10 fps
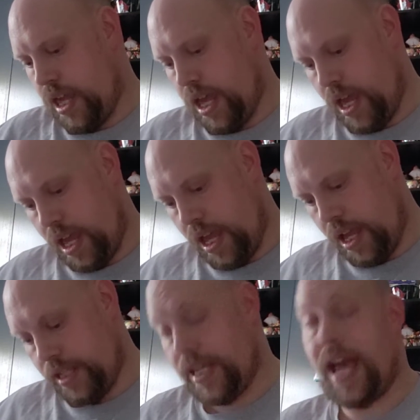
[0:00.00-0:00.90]

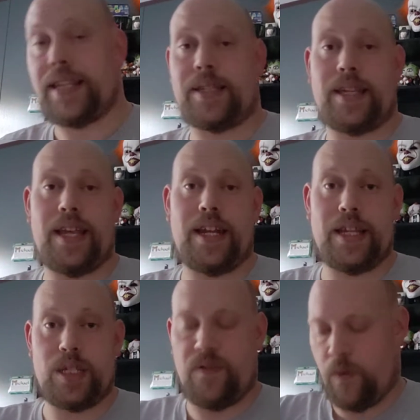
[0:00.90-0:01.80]
And yes, it
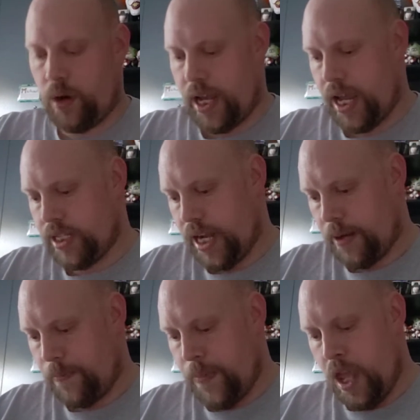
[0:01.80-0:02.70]
is a 4K
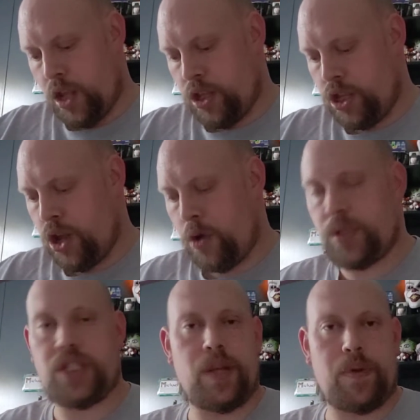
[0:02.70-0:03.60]
title. No
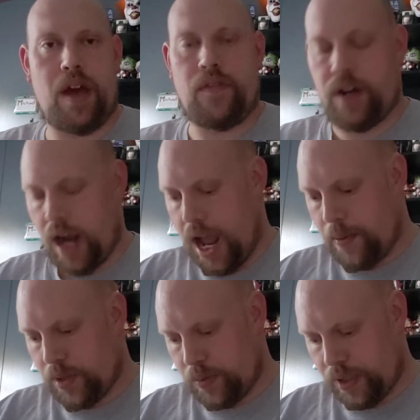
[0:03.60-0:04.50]
slipcover, I
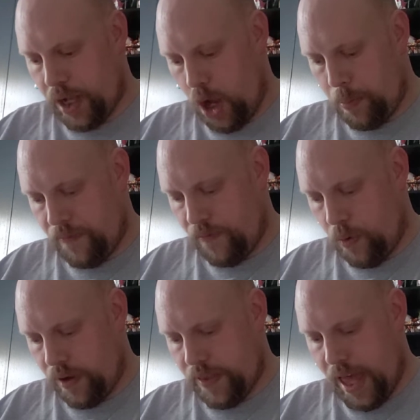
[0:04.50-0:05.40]
was really hoping
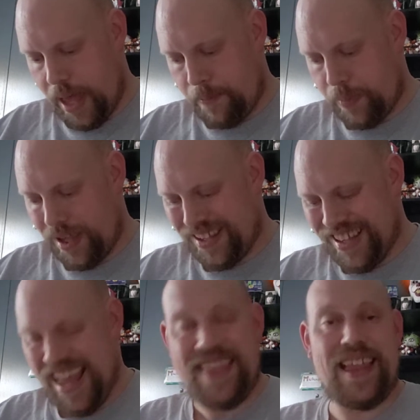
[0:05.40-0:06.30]
for that, but
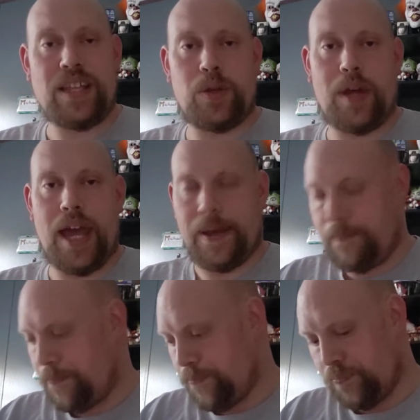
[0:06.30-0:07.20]
that's okay.
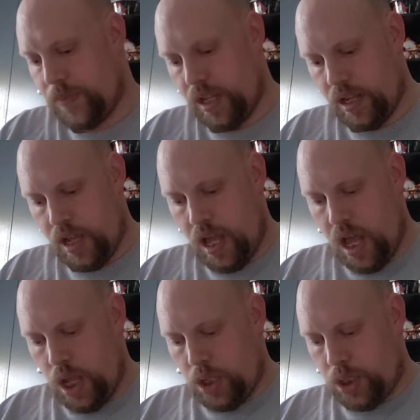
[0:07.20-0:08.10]

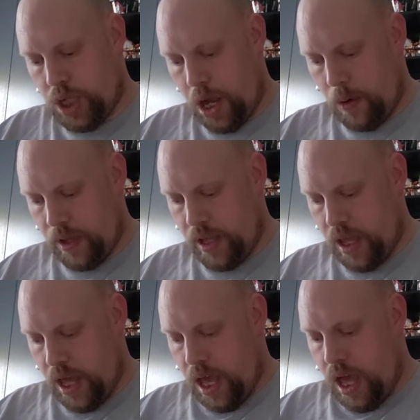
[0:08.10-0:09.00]
So,
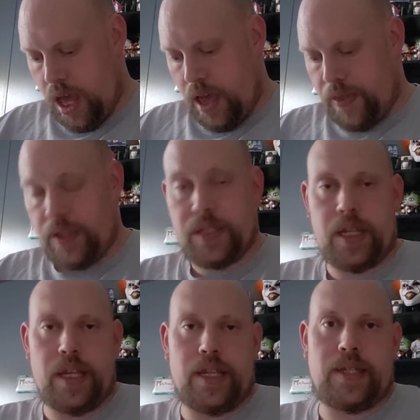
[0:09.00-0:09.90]
this
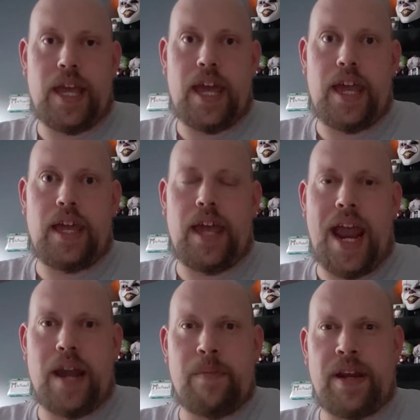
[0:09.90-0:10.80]
is a
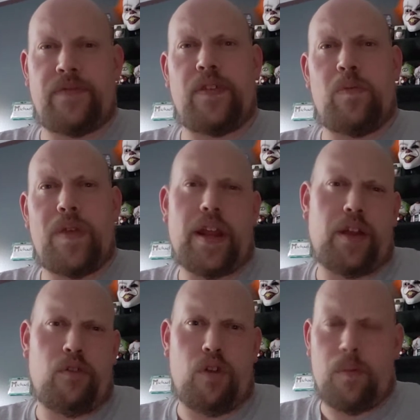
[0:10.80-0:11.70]
animated film that I
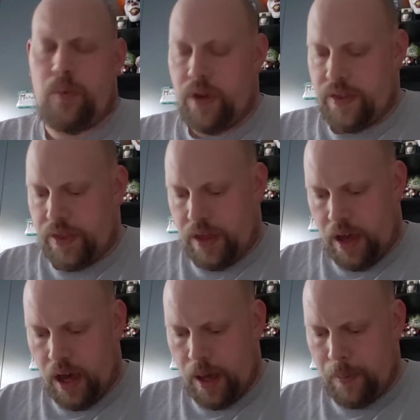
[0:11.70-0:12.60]
grew up with.
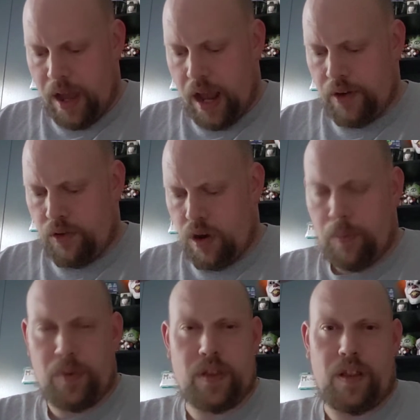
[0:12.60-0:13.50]
I grew
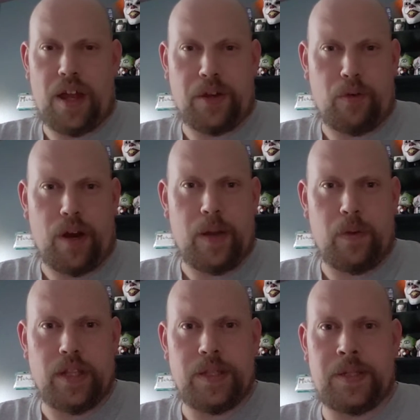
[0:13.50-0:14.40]
up with a lot of great
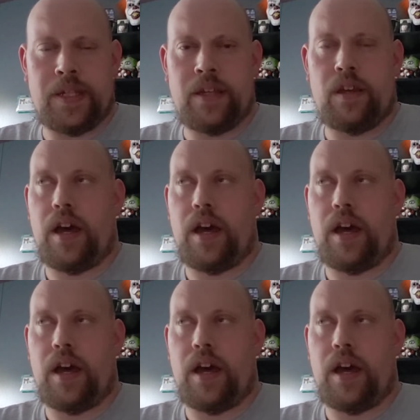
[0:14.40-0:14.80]
ones.